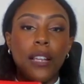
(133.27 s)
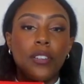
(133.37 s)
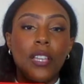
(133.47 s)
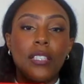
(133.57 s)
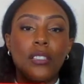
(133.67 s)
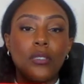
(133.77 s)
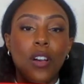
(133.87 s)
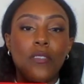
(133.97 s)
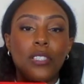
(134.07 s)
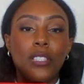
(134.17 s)
I know that's a little
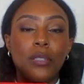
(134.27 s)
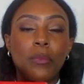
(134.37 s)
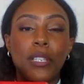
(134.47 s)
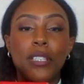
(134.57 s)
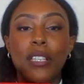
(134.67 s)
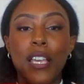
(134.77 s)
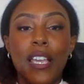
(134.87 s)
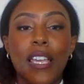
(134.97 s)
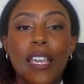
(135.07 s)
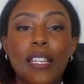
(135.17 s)
off center, but
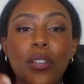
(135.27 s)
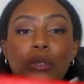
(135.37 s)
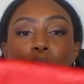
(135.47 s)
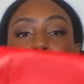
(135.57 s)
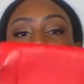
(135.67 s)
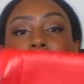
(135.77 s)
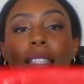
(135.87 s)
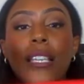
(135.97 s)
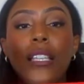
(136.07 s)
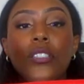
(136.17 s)
anywho, I
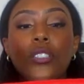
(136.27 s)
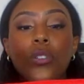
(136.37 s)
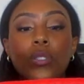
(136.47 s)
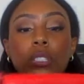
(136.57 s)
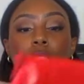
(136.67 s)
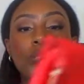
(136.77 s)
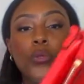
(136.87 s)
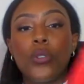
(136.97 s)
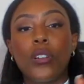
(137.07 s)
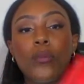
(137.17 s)
think it's totally
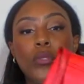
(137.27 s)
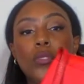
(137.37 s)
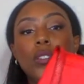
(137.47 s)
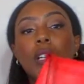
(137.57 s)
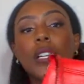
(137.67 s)
adorable.